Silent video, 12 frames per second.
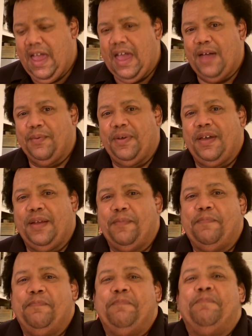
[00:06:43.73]
And we're going to
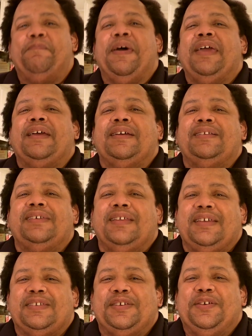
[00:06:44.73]
bake it
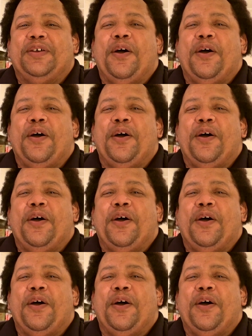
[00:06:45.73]
till it's